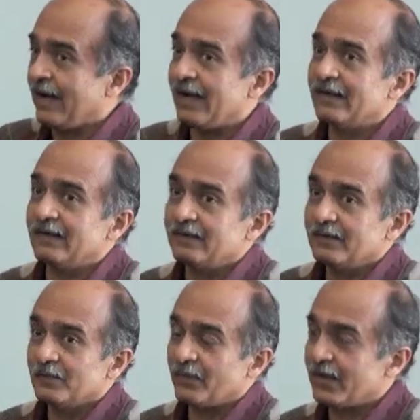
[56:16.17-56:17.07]
and
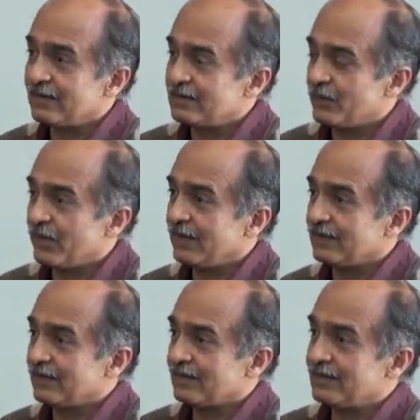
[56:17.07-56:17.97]

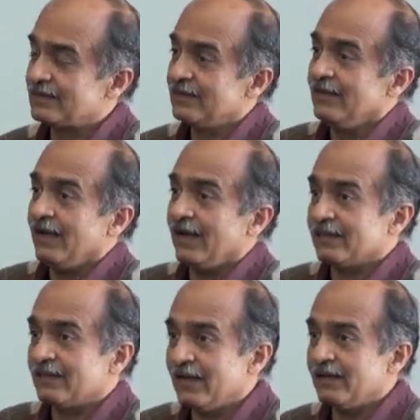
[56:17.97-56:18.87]
participate in this,
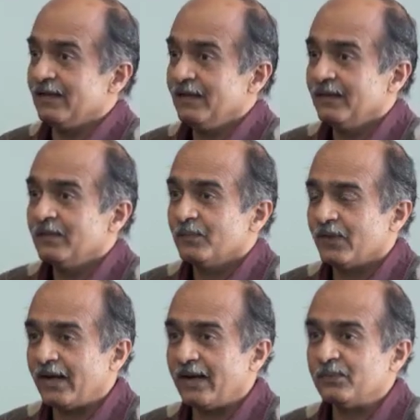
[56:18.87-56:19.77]
and then
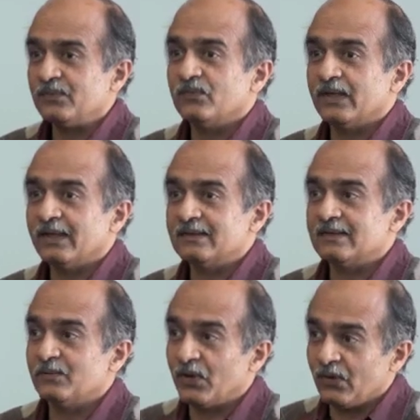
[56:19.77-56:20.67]
perhaps we can
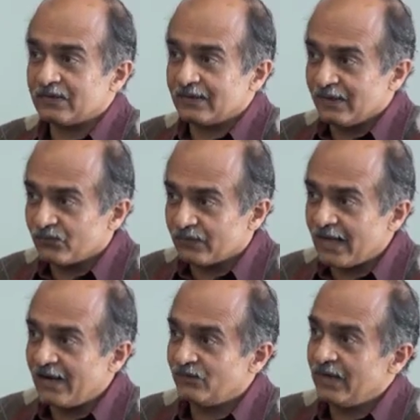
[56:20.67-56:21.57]
see, because
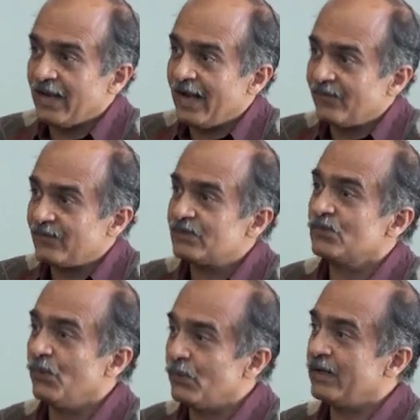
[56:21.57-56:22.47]
that will have
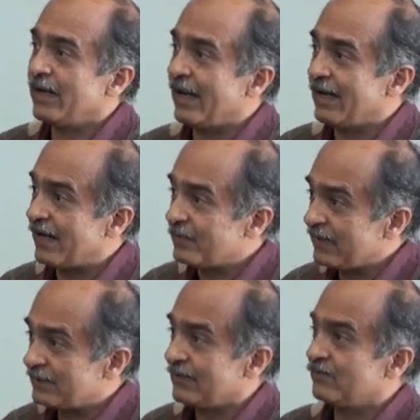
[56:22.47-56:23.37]
its own
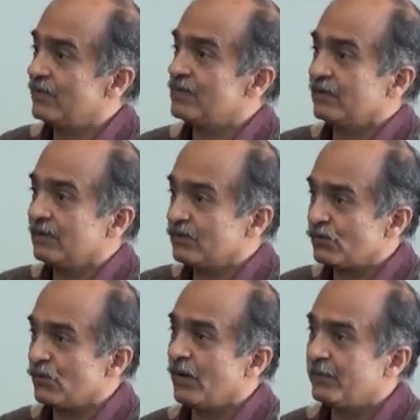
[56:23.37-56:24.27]
dynamics, it will
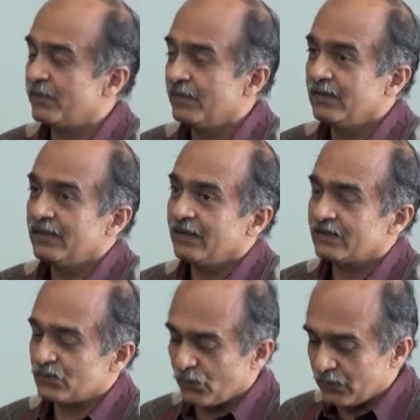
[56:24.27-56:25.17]
throw up
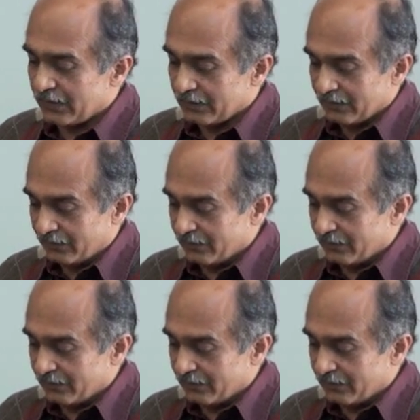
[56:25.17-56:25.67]
its own